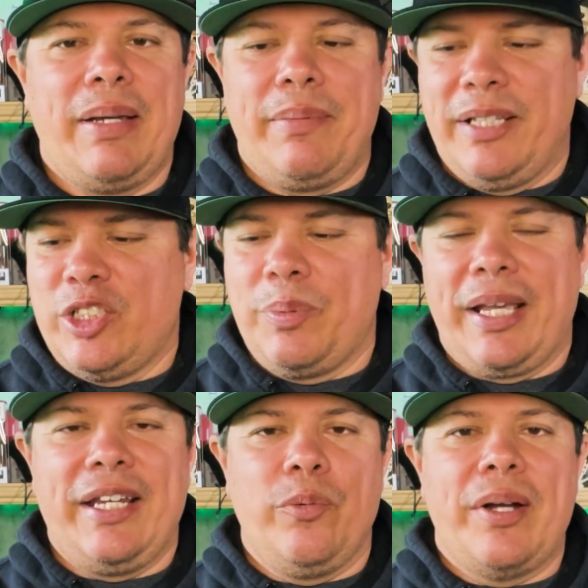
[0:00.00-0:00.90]
maybe the
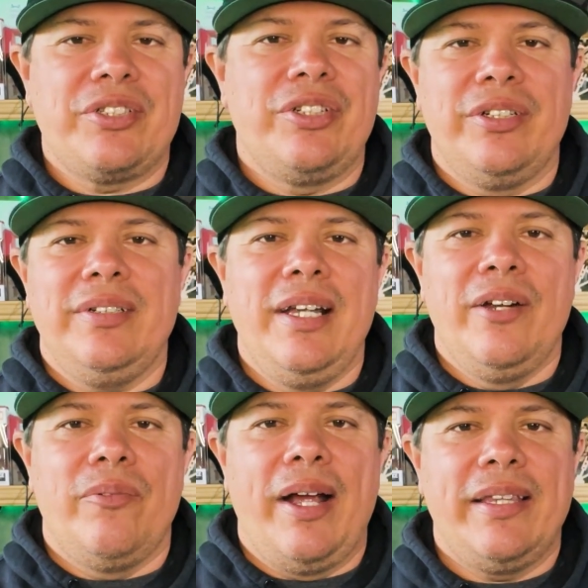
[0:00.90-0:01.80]
spaghetti western,
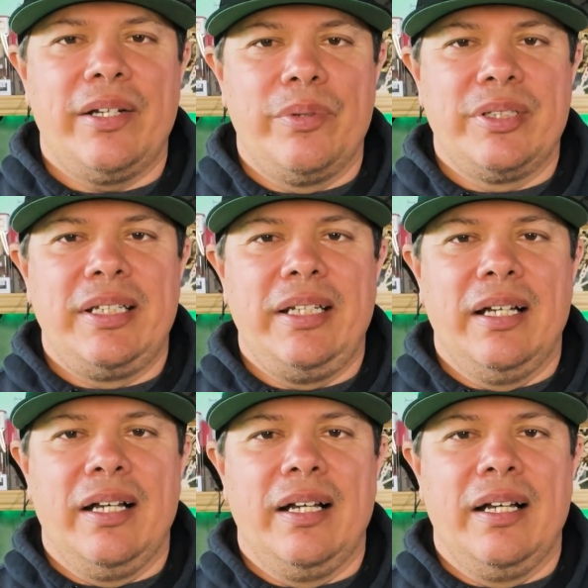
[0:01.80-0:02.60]
right? There was the